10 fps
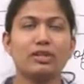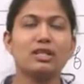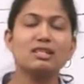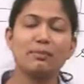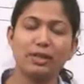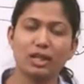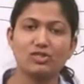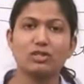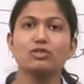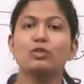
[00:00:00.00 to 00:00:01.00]
various
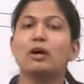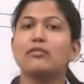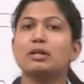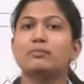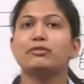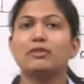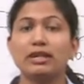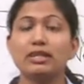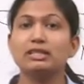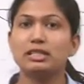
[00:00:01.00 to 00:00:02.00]
applications of power
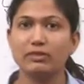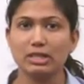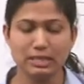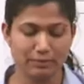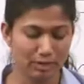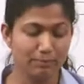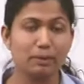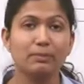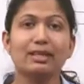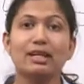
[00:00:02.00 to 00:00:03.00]
amplifier in TV receiver,
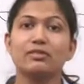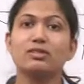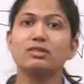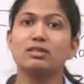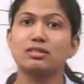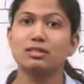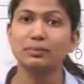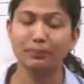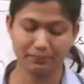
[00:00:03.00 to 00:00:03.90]
public address system,